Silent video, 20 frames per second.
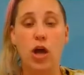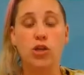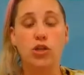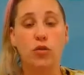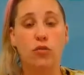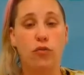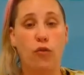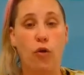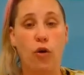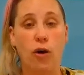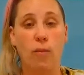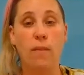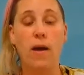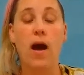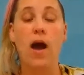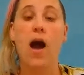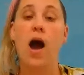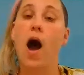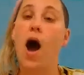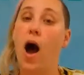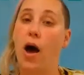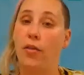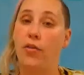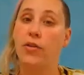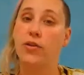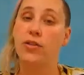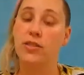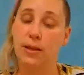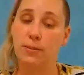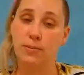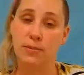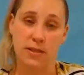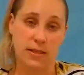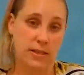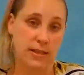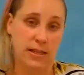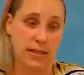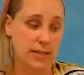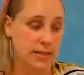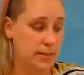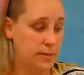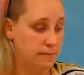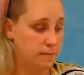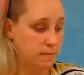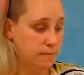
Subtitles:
to form other substances.